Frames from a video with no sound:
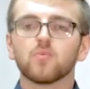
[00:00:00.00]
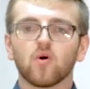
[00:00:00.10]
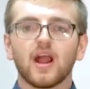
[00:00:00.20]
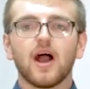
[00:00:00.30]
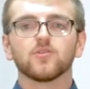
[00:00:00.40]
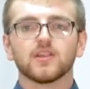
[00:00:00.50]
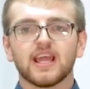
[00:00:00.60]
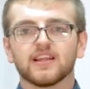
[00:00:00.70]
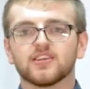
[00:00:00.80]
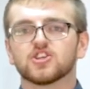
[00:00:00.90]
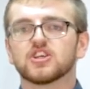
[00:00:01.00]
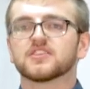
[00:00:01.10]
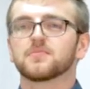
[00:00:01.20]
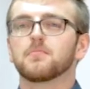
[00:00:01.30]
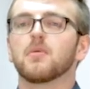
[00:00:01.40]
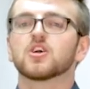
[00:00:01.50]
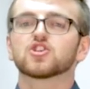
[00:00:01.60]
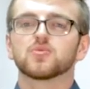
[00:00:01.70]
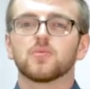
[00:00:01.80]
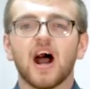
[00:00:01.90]
more outlandish. It's
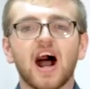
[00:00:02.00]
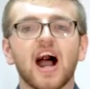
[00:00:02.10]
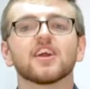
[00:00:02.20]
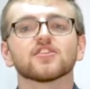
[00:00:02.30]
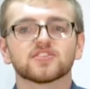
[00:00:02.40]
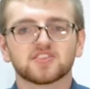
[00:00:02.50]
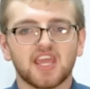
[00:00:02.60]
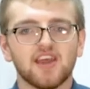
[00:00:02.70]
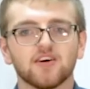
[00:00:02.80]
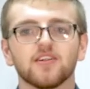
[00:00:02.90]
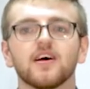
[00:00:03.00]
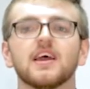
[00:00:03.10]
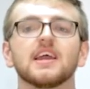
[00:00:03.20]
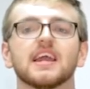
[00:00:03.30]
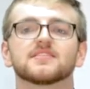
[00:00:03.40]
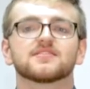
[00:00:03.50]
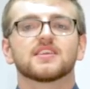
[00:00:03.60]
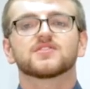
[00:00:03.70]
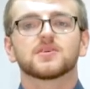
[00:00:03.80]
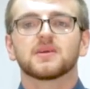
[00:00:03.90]
much higher scale. Instead
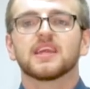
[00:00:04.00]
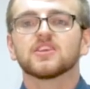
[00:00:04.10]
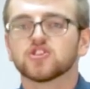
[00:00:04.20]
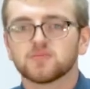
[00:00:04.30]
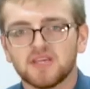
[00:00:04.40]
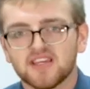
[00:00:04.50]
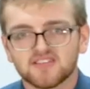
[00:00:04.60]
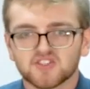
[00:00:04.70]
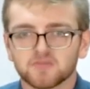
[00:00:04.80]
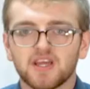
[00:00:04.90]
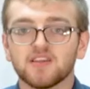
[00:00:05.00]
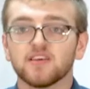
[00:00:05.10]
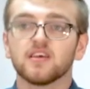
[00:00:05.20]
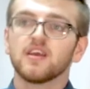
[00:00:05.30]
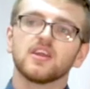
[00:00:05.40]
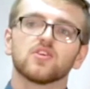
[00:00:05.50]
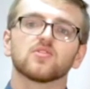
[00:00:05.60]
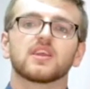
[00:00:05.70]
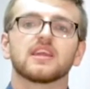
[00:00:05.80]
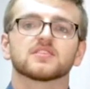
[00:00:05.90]
of some kid just being suspended, you're
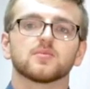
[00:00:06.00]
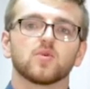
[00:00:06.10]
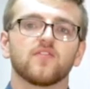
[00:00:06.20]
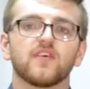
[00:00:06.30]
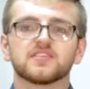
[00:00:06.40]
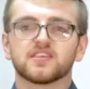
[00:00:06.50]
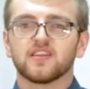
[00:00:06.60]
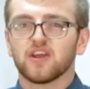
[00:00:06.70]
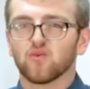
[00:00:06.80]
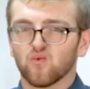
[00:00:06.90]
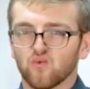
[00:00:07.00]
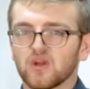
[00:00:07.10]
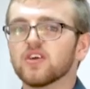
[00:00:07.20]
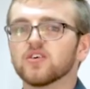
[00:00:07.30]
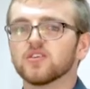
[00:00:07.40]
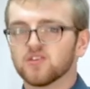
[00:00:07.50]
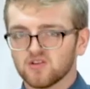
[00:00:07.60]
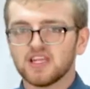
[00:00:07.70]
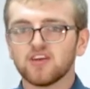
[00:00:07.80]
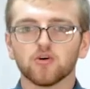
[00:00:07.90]
looking at someone facing real
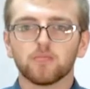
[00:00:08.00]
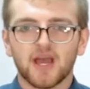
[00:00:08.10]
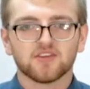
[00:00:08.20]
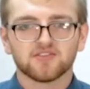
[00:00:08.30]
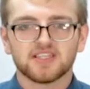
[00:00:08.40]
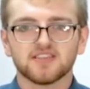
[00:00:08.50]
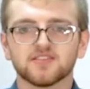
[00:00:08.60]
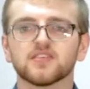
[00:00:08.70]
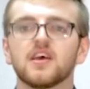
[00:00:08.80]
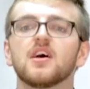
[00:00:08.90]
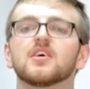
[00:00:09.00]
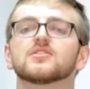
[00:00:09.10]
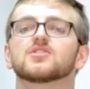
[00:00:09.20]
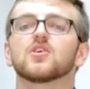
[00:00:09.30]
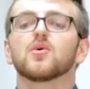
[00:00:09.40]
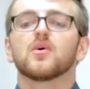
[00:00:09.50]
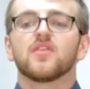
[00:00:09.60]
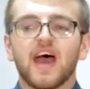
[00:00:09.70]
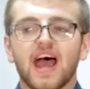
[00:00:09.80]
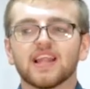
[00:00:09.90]
legal penalties. So
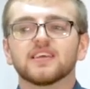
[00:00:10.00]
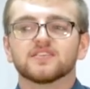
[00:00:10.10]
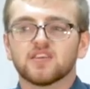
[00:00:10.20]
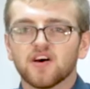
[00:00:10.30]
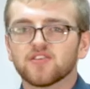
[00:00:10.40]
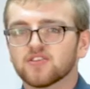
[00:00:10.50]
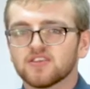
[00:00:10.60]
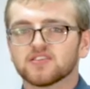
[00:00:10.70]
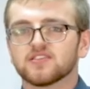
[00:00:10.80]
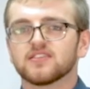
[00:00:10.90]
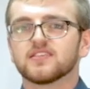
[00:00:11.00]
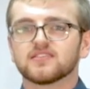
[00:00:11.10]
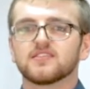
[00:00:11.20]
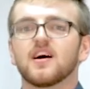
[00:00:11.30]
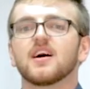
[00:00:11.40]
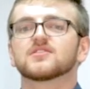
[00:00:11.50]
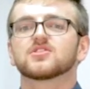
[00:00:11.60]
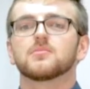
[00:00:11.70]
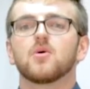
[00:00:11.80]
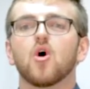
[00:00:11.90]
that is another distance. It's not
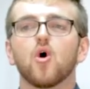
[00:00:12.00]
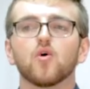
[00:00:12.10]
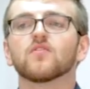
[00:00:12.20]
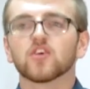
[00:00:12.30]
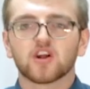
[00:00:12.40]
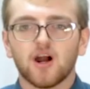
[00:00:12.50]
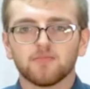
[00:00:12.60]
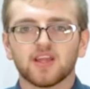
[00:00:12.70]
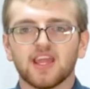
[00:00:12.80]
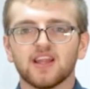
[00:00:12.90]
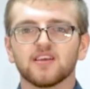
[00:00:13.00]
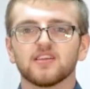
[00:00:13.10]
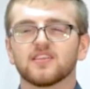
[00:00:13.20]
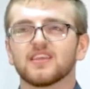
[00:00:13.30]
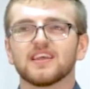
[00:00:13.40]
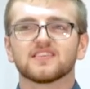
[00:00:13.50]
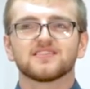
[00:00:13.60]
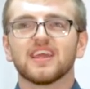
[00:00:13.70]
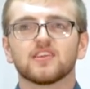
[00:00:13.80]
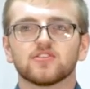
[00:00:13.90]
some overcomplicated thing that's
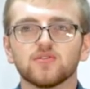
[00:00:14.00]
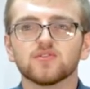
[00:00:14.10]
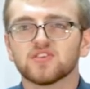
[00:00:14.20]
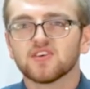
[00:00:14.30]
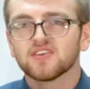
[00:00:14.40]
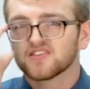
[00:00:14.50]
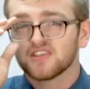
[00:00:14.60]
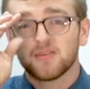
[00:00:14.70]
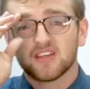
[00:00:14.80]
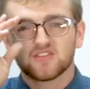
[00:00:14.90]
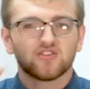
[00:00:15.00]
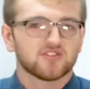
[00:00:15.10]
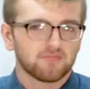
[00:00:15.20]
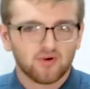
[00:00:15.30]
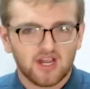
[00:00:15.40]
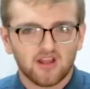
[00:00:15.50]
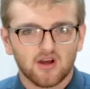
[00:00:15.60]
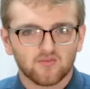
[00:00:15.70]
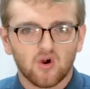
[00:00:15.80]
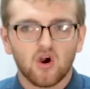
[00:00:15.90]
taken too seriously because it's just a prank
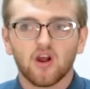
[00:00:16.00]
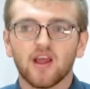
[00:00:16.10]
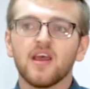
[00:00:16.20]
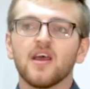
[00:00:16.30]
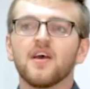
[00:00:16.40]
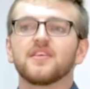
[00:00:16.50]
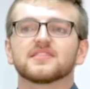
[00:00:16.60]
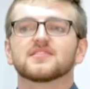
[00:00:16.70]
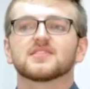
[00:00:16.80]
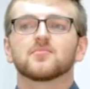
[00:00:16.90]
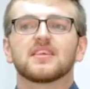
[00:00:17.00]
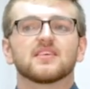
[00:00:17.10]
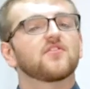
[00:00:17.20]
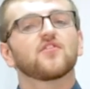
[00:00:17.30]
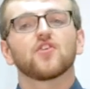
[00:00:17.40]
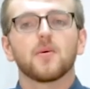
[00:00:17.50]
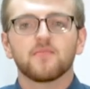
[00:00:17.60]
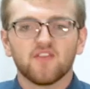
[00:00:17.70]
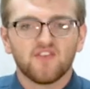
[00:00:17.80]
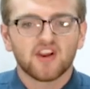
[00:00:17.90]
gone wrong. This is something that from
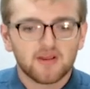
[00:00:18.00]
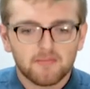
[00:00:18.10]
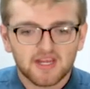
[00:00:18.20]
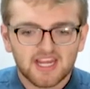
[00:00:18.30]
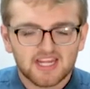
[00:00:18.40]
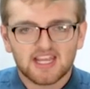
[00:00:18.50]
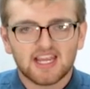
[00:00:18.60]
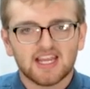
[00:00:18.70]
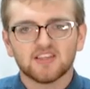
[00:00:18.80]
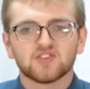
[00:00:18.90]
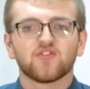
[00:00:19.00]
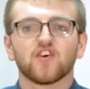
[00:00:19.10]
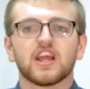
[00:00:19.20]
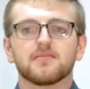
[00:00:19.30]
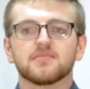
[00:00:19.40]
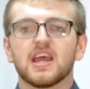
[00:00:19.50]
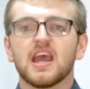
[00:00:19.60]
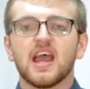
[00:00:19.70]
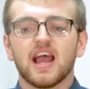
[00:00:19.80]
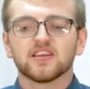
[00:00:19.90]
the very beginning is framed
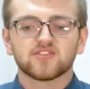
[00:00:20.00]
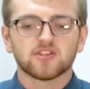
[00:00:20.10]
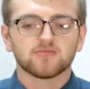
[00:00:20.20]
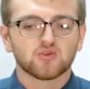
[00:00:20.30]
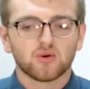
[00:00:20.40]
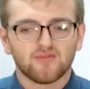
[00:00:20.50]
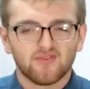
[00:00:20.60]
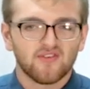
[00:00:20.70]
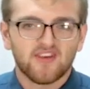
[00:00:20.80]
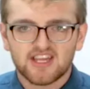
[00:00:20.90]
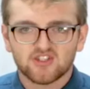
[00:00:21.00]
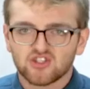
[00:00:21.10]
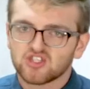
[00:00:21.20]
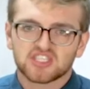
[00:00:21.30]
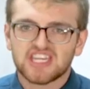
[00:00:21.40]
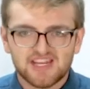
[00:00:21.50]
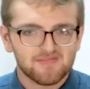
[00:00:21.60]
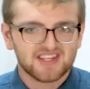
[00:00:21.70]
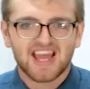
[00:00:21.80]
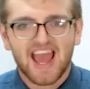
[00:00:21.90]
as some sort of revenge scheme
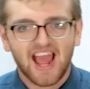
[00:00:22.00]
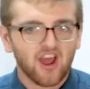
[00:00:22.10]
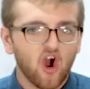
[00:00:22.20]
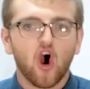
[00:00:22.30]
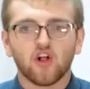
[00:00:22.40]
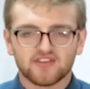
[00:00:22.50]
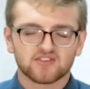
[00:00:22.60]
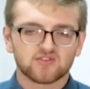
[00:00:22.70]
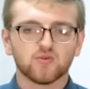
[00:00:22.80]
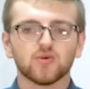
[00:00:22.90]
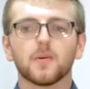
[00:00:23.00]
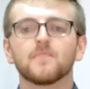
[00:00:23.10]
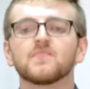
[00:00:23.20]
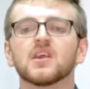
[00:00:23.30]
attack on the school.